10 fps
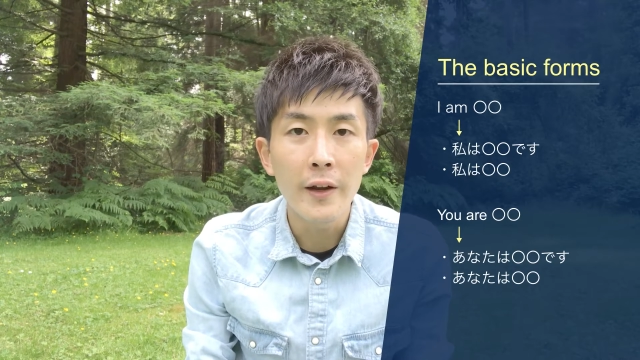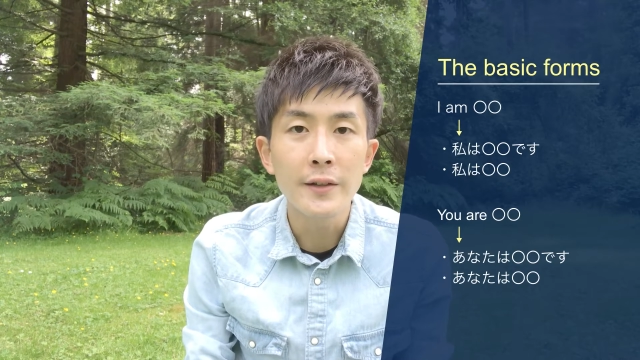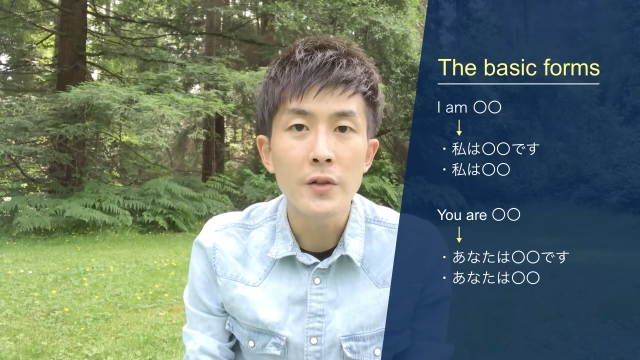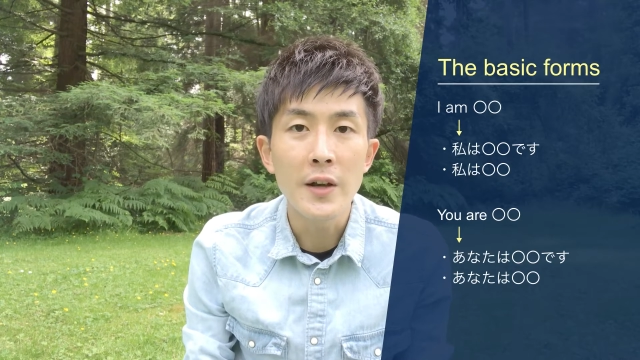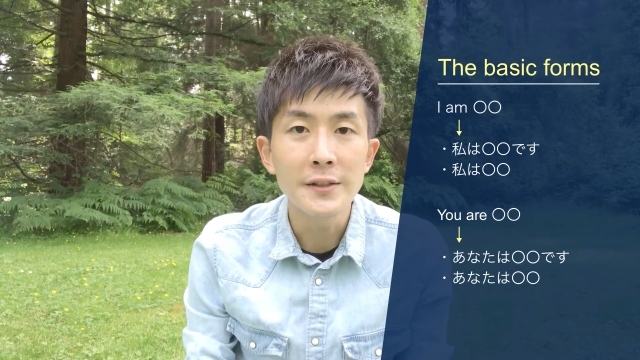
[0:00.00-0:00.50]

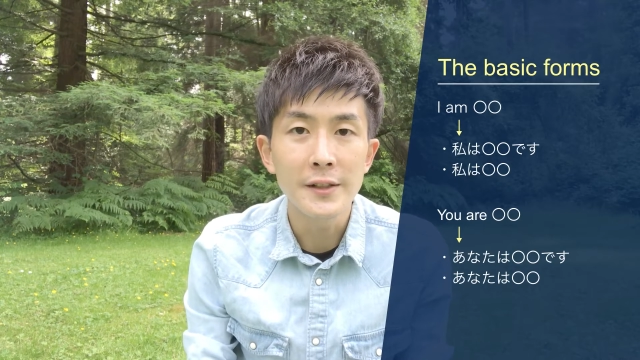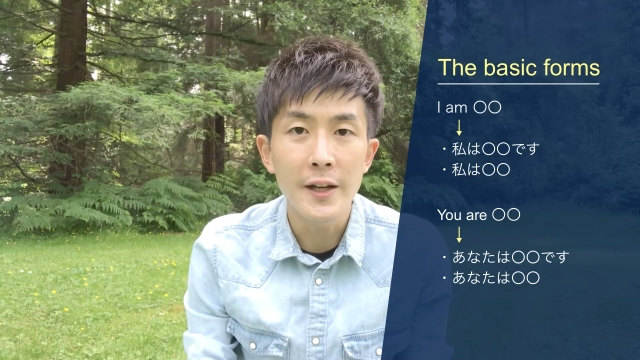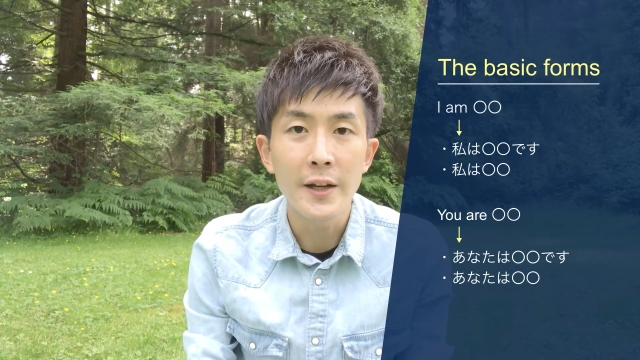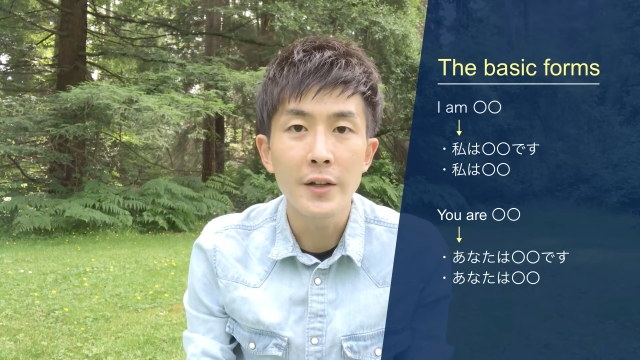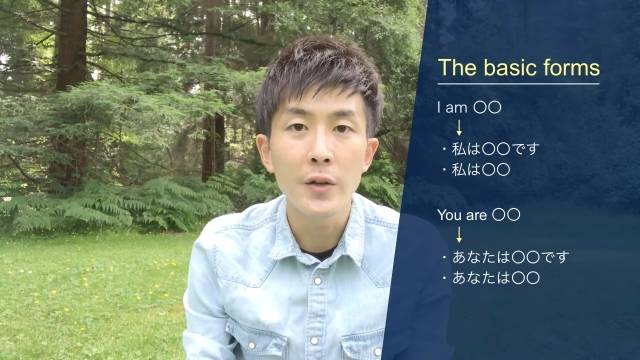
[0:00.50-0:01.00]

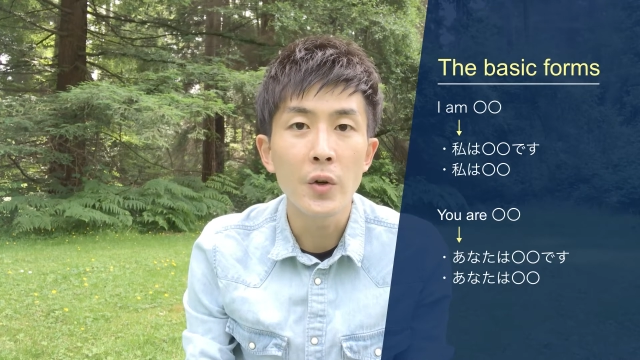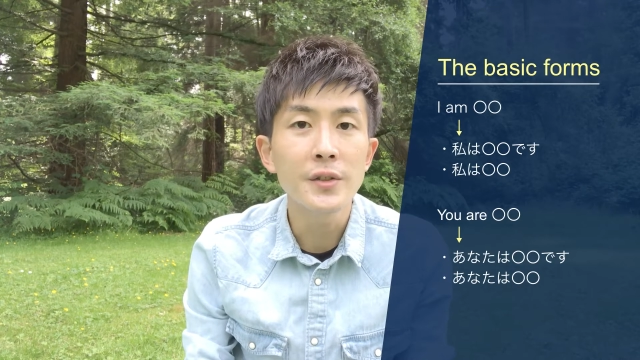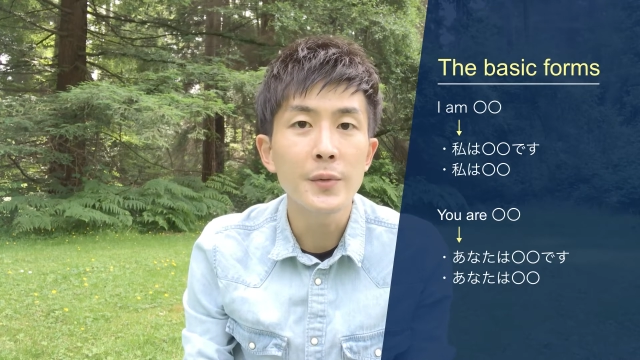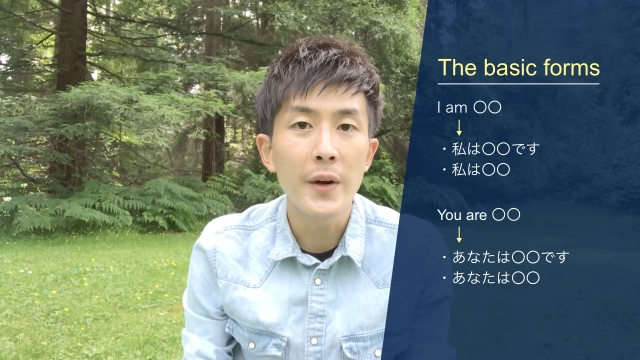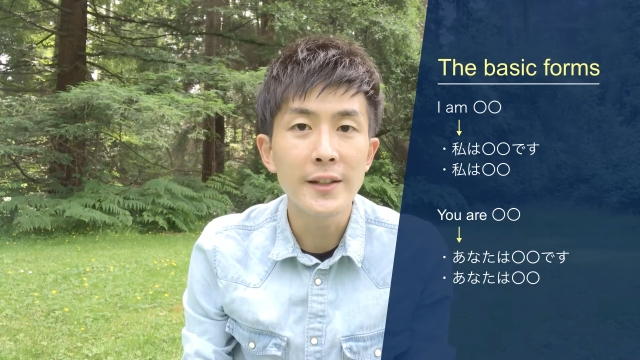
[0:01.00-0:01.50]
translate those
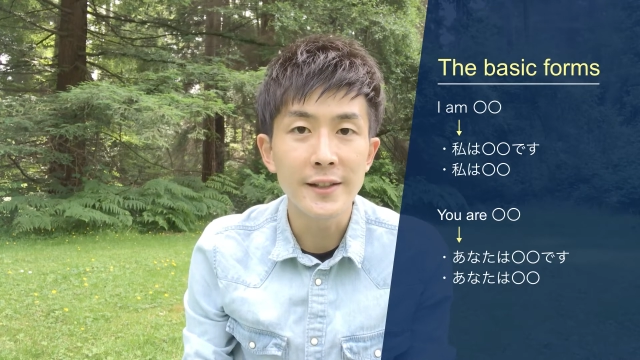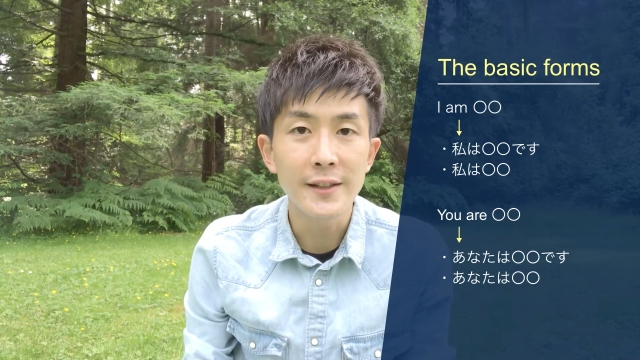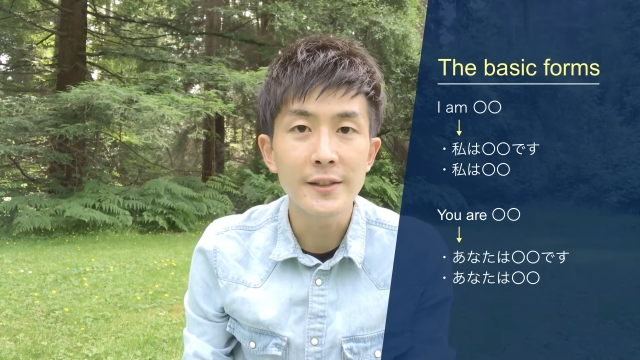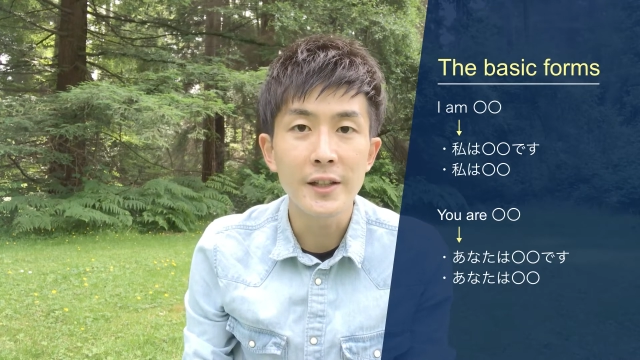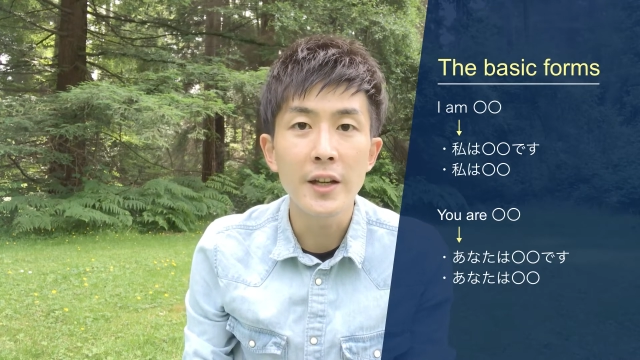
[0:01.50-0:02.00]
phrases
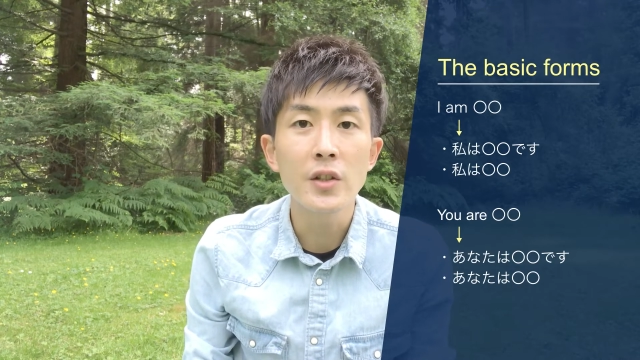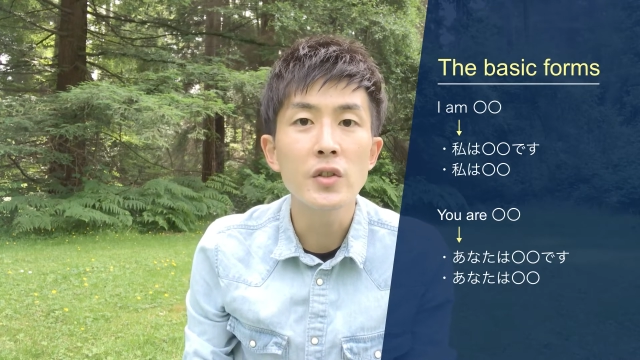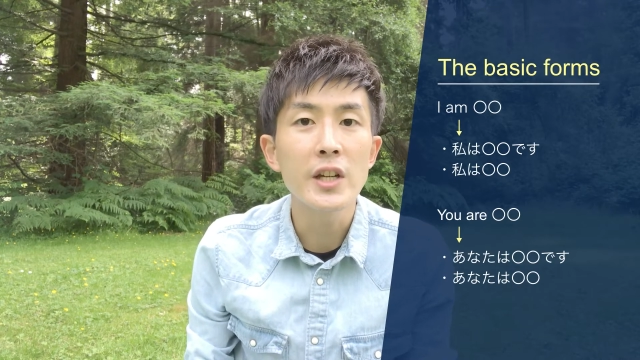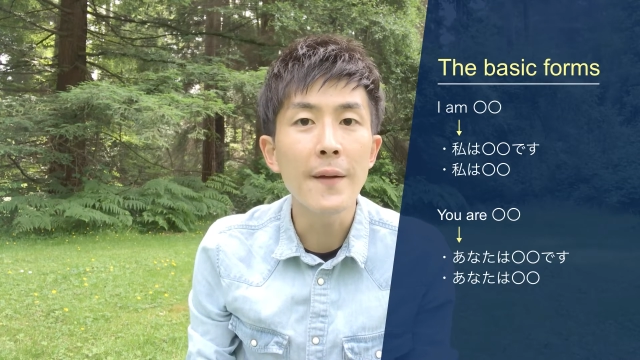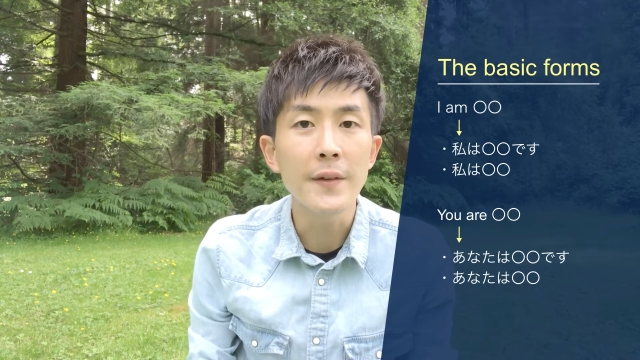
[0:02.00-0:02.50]
into
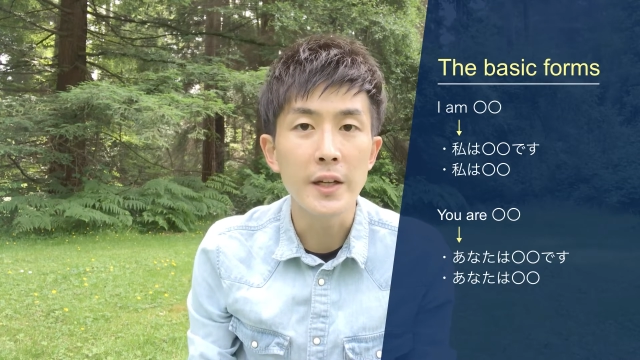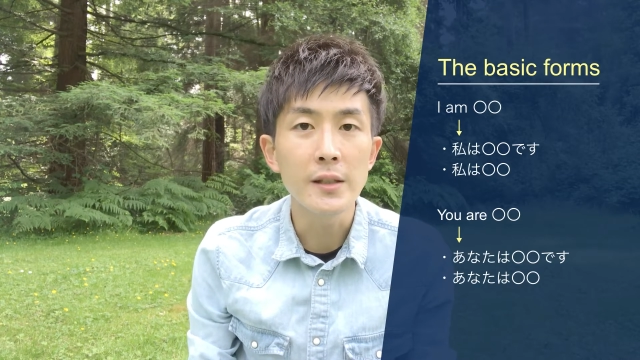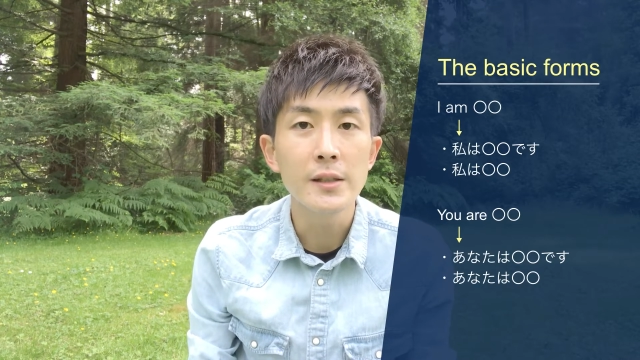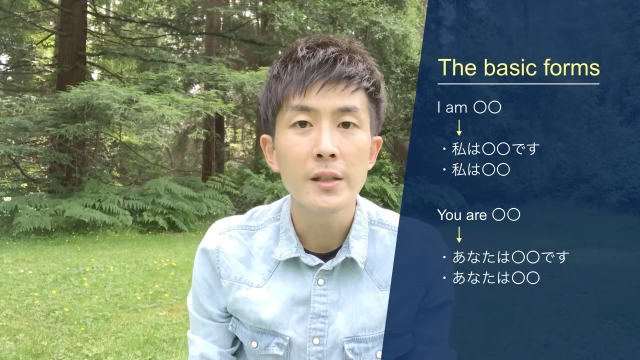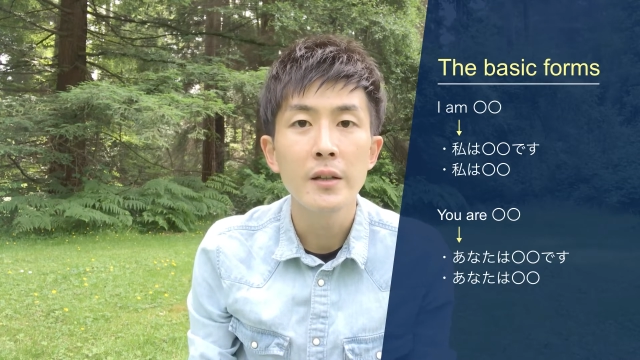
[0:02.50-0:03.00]
Japanese,
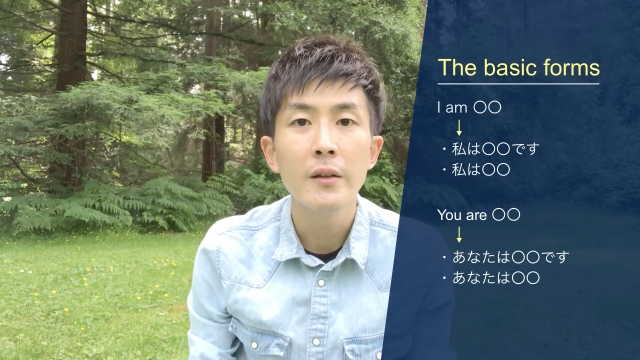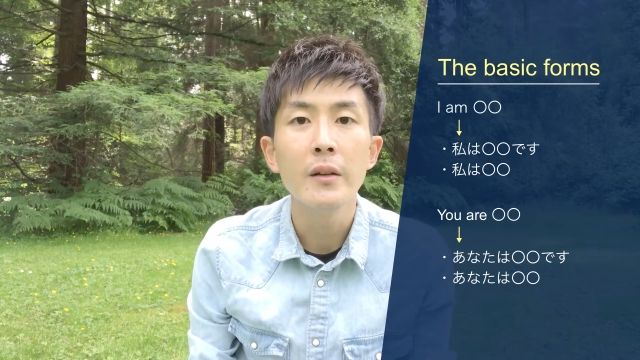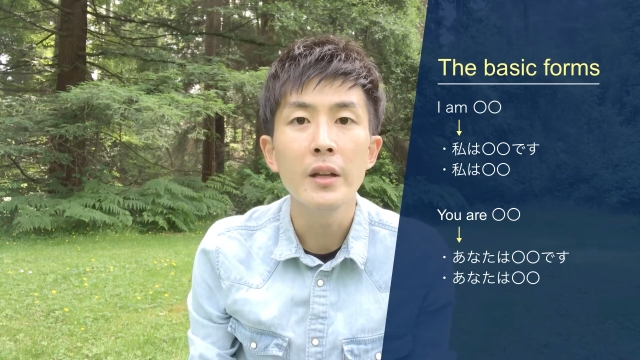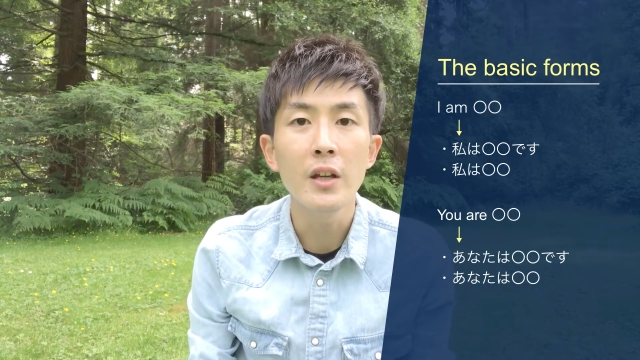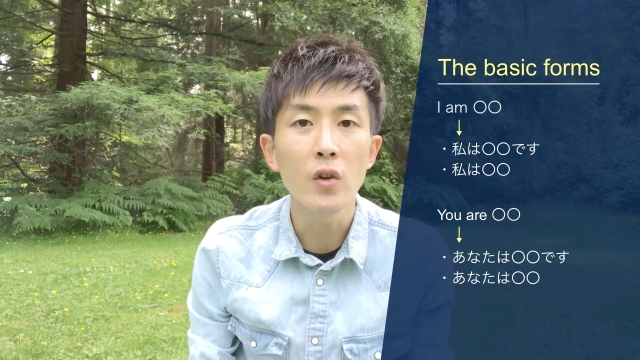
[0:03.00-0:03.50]

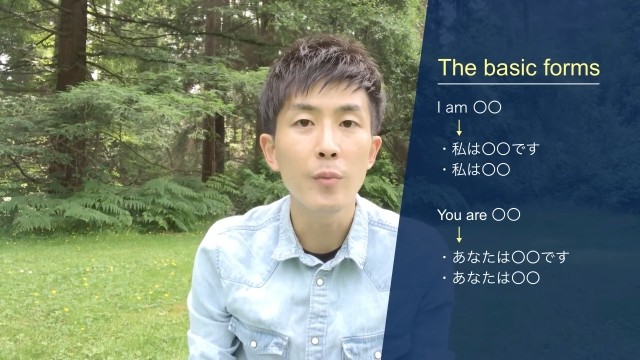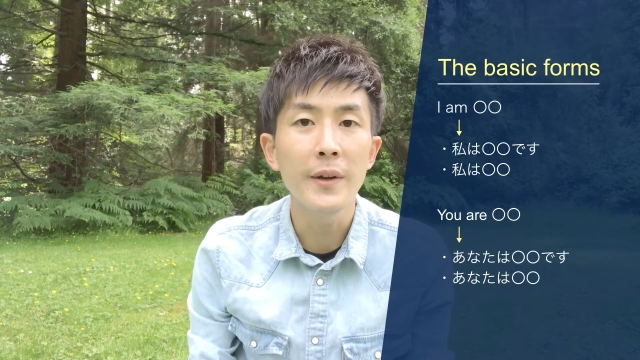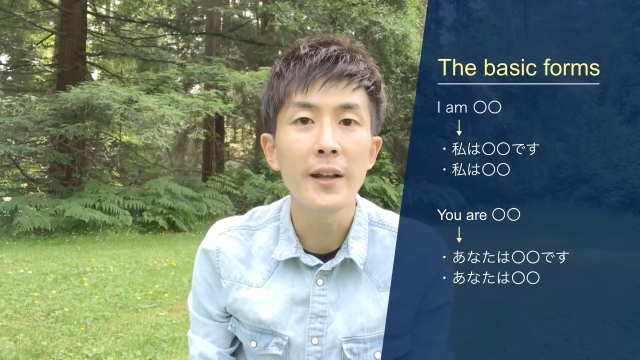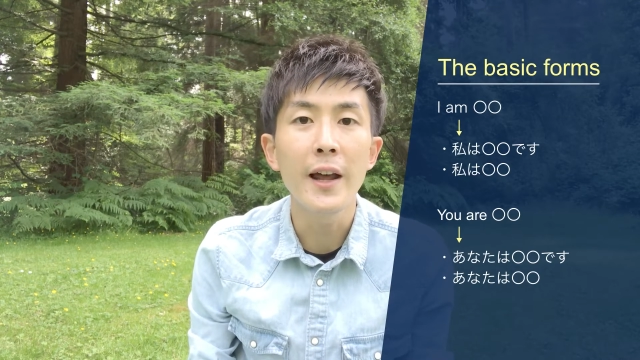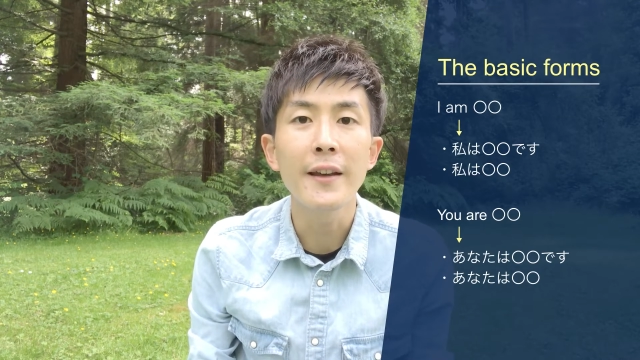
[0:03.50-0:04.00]
it would be
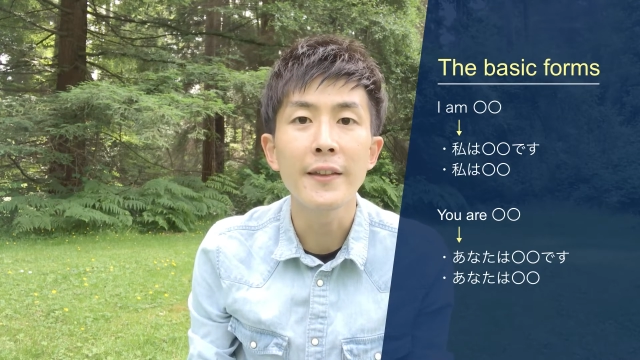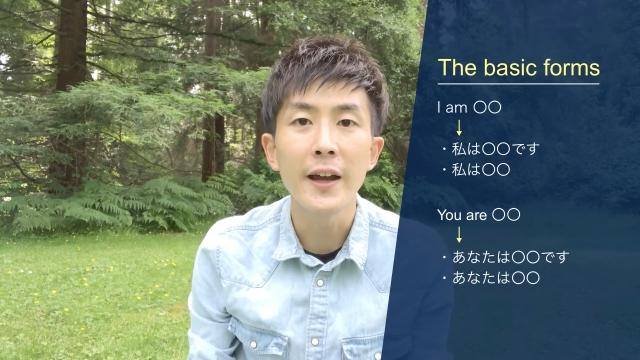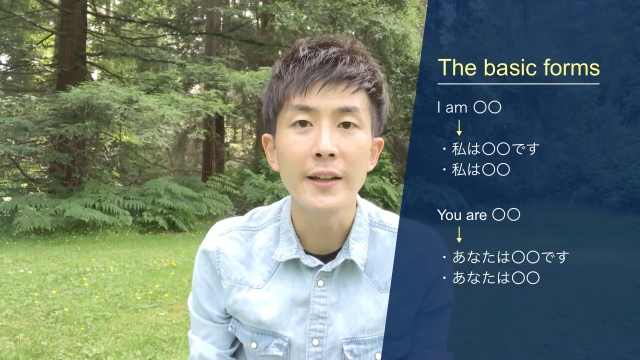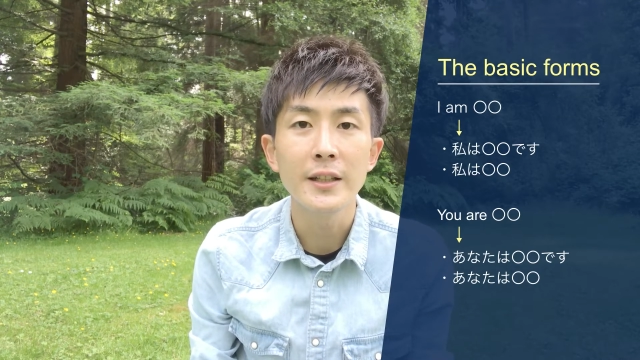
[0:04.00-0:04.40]
like that.